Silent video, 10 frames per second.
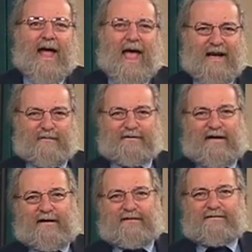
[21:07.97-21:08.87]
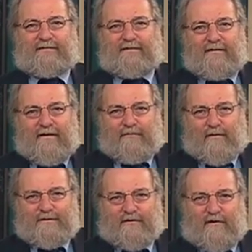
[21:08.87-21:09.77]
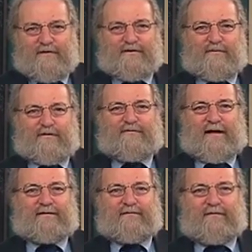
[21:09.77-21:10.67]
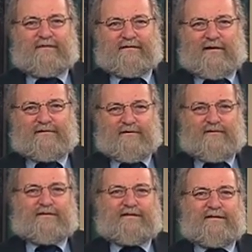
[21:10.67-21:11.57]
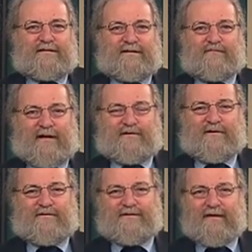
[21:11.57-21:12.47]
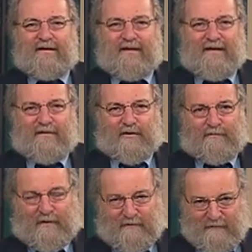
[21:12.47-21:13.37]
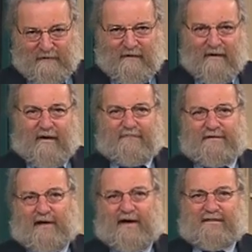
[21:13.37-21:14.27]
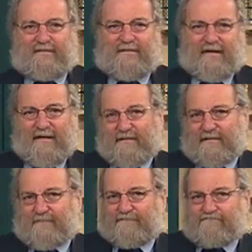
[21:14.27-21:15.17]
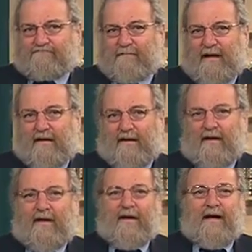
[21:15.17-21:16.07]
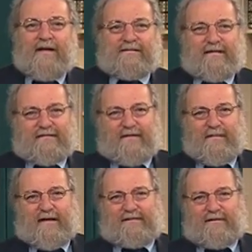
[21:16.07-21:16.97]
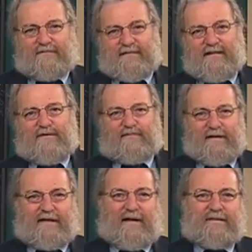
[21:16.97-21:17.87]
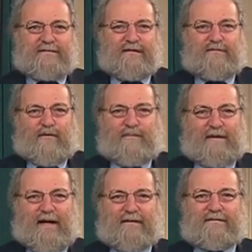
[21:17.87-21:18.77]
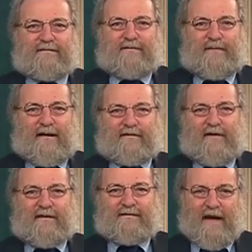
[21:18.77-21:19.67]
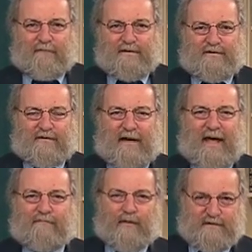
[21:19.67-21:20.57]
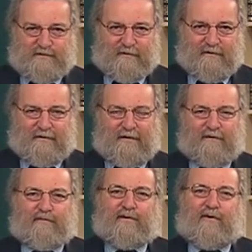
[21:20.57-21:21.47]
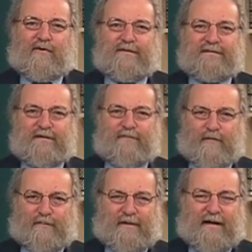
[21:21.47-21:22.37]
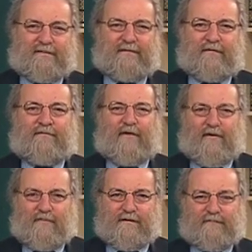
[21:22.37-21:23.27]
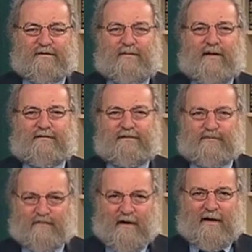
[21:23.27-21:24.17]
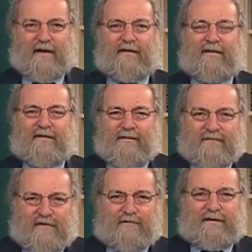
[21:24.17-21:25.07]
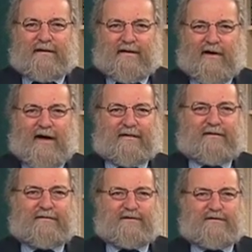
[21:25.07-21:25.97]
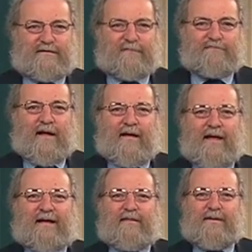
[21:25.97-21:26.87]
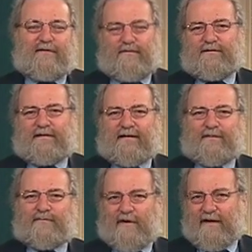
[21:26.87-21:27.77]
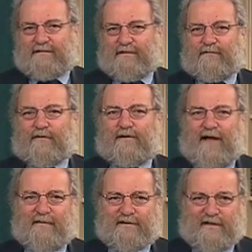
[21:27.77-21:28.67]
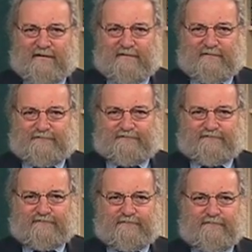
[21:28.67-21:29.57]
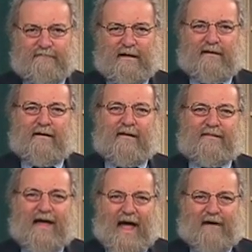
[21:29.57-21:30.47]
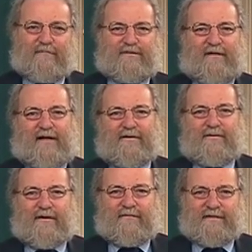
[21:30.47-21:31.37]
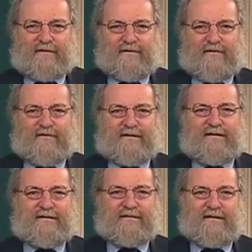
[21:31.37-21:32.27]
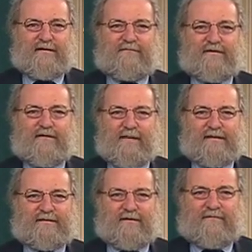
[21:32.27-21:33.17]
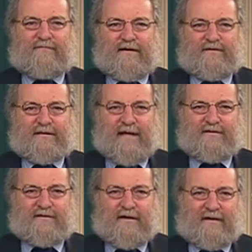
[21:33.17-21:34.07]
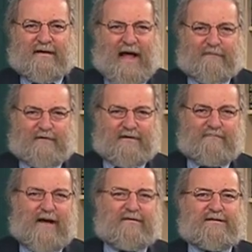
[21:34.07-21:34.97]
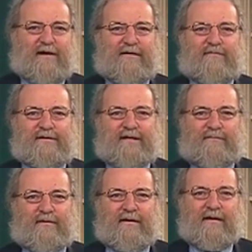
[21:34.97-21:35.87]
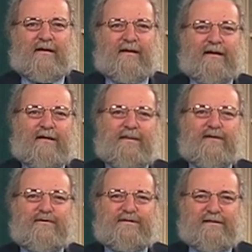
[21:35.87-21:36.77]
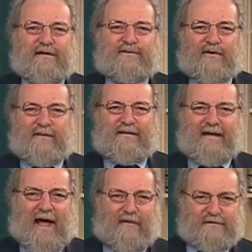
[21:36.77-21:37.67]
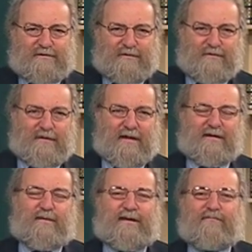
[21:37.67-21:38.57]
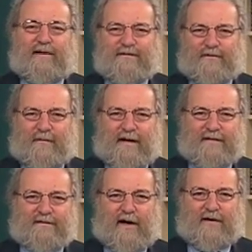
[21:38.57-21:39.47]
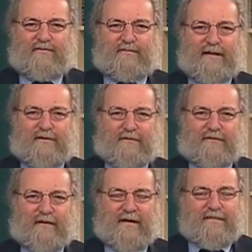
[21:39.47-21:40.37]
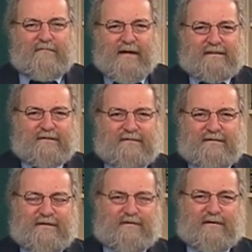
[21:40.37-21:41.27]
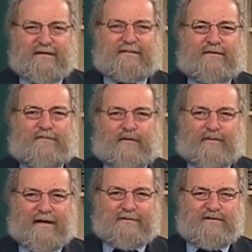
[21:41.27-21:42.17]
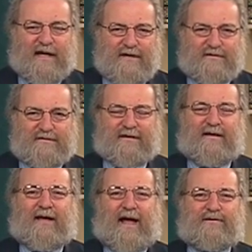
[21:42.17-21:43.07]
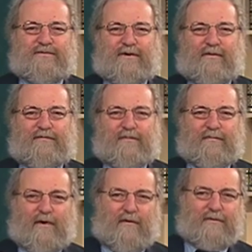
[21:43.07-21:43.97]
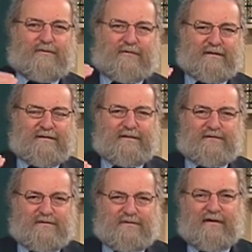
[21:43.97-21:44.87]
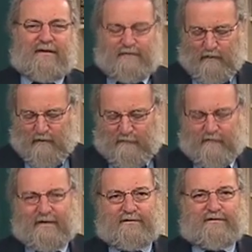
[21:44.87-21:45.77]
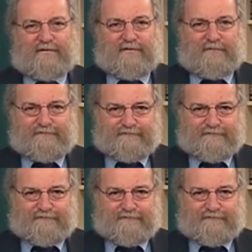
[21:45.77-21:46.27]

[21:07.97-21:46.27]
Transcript: Animal diets, of course, are also reflective of the delta 13C ratios in their bones of the diets that they eat. Since the mix of C3 and C4 plants depends on temperature and moisture, recall the C4 plants evolved in response to dry, salty, and hot conditions, it can be used as a proxy for climate change. The average value of delta 13C for the mix of vegetation on an African mountainside, for example, can be used to determine the altitude to within plus or minus 100 meters. The mix of C3 and C4 plants changes as you go from colder conditions to warmer conditions.